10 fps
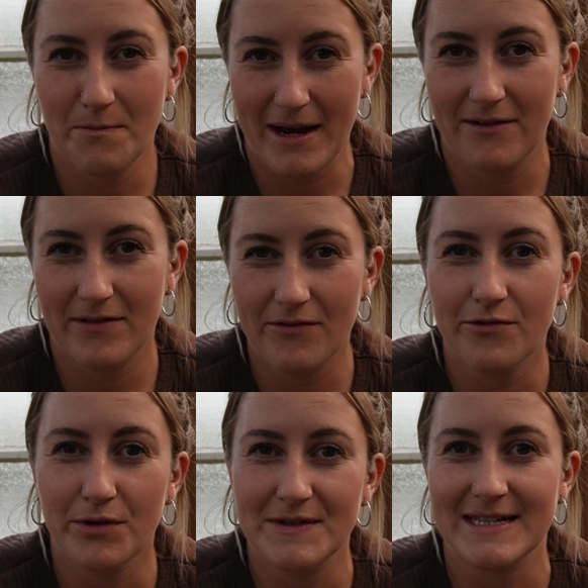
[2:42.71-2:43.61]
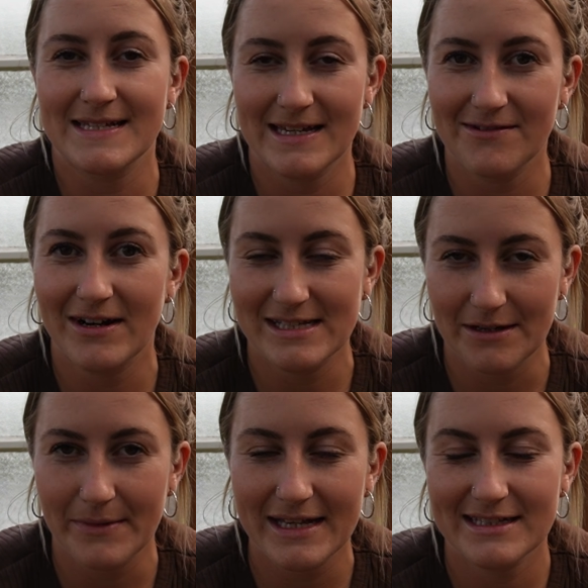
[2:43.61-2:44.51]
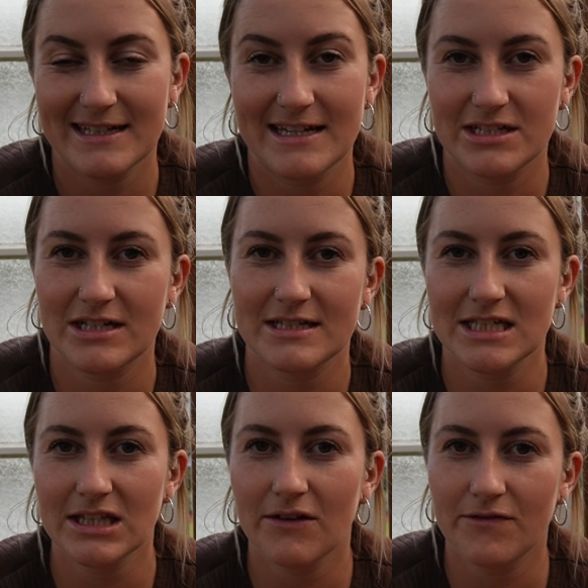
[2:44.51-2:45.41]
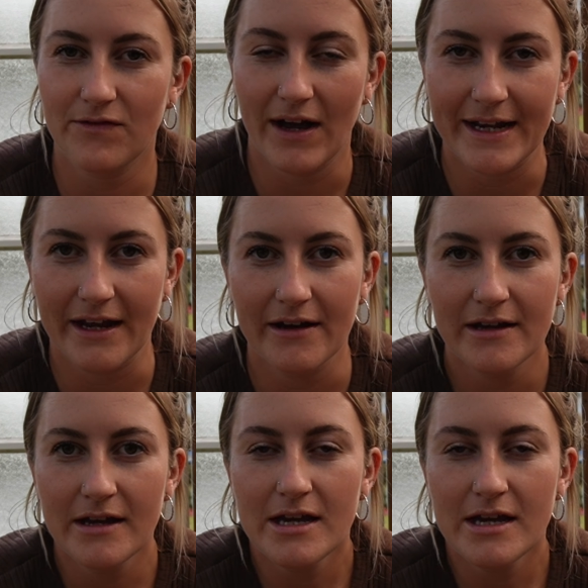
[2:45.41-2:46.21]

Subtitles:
benefit from using seed raising mix. It's just a lot finer.